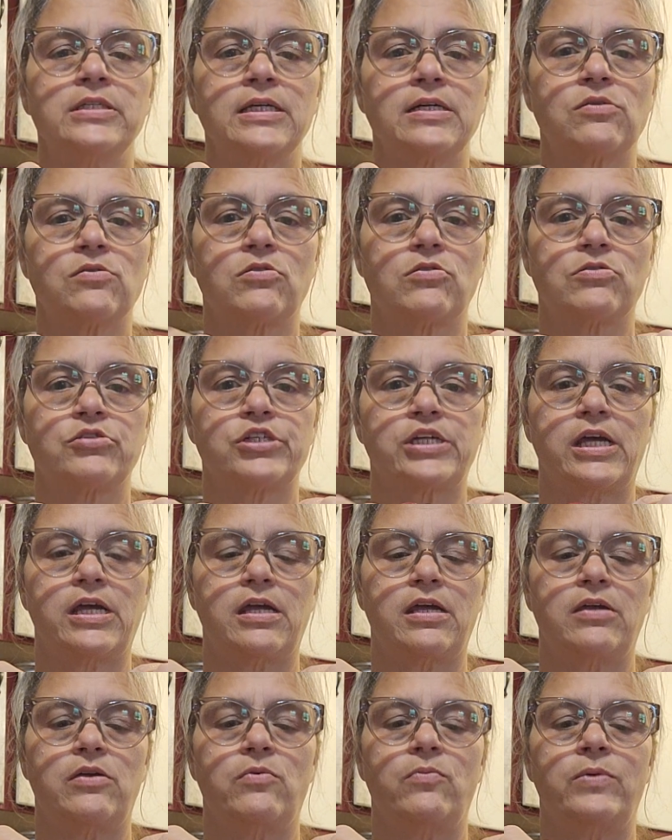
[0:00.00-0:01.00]
single
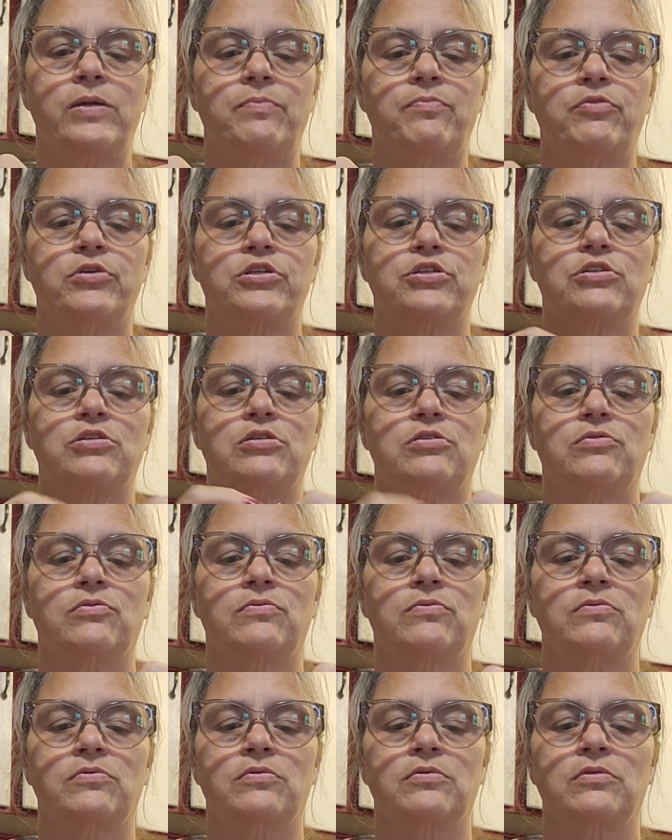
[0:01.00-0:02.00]
crochet, we put
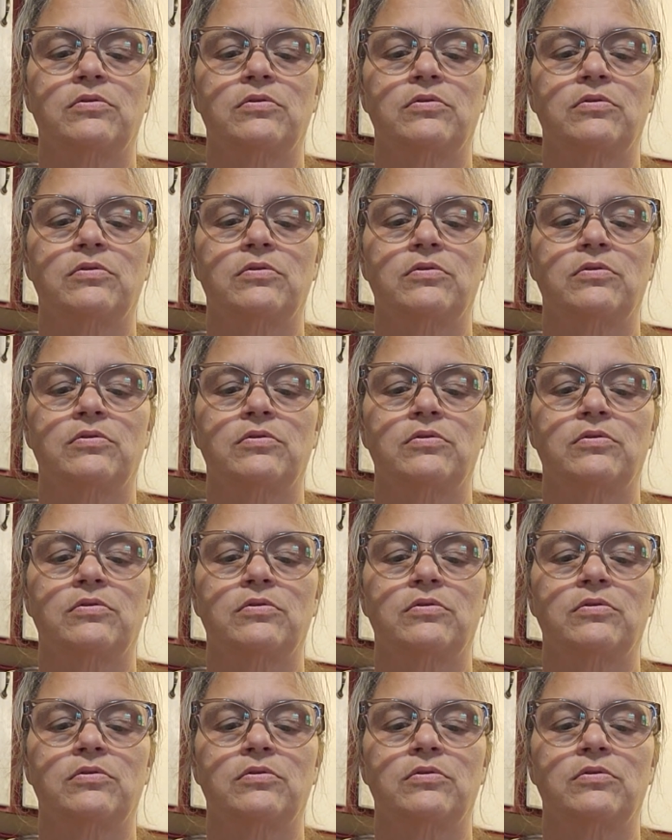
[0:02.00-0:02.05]
2